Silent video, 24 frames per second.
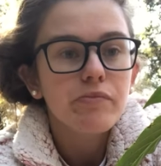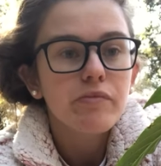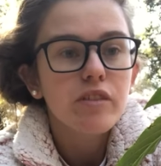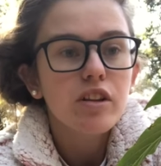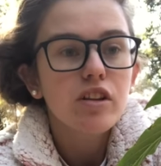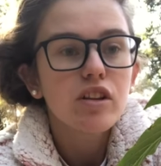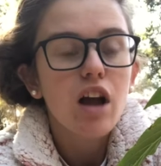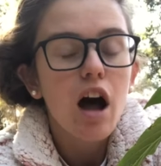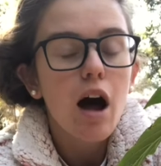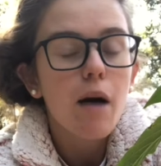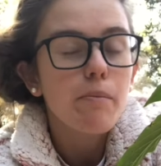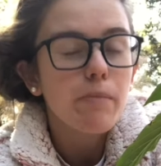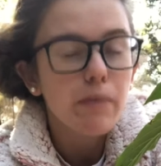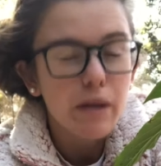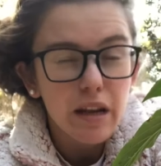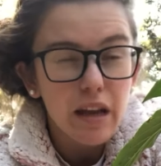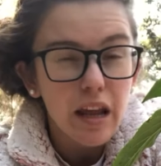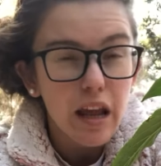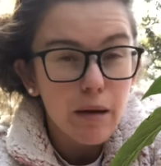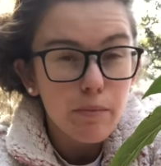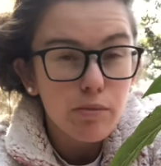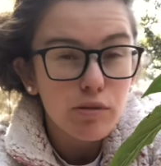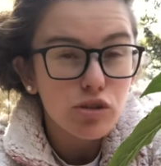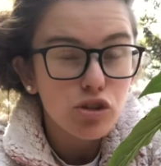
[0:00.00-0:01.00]
not been
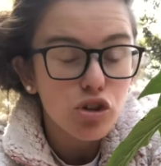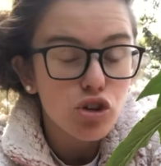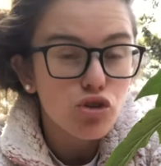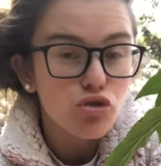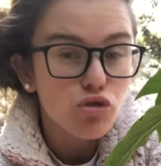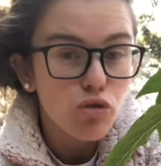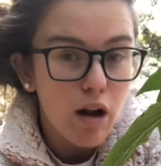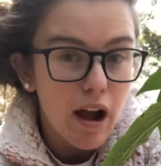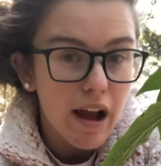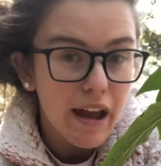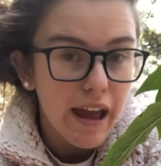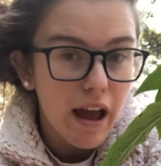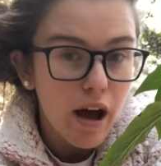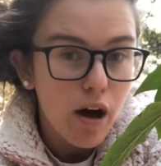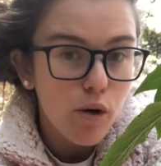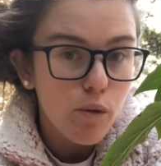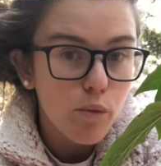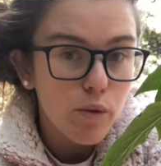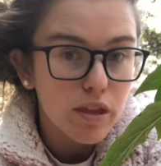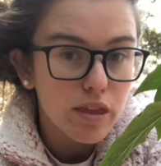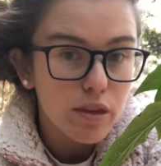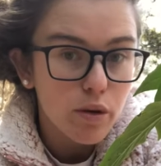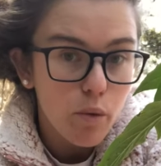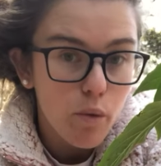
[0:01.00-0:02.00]
able to dry out
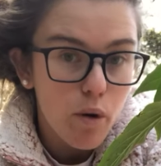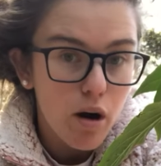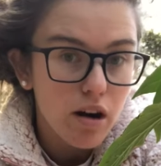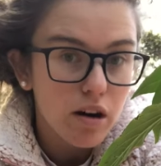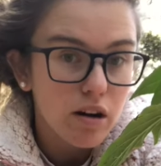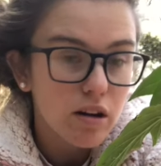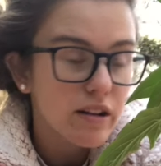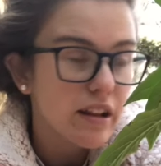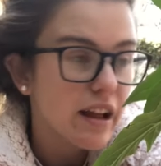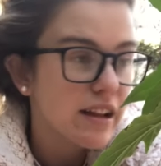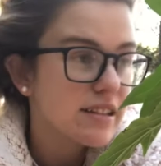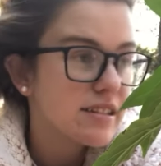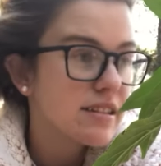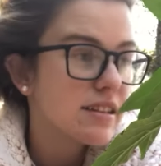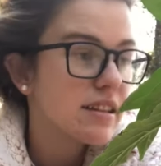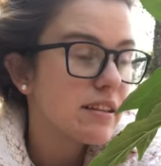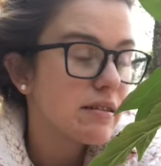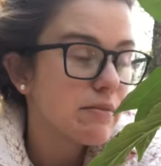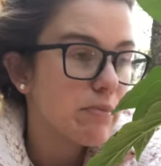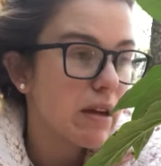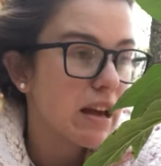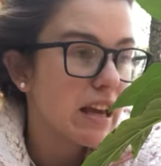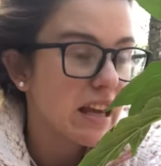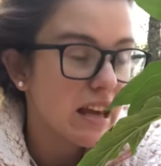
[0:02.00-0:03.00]
with the water that's
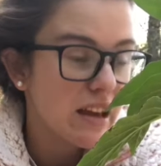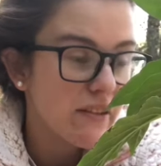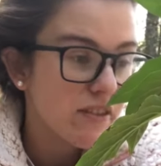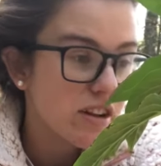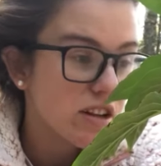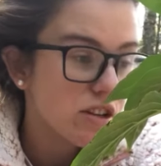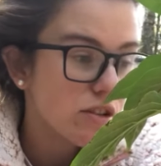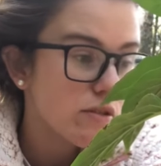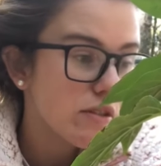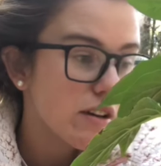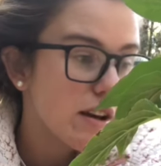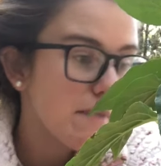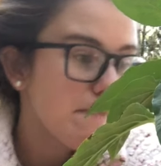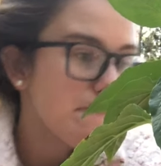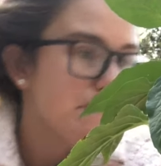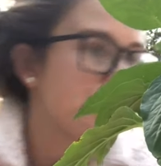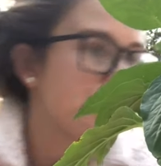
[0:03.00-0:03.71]
been given to them.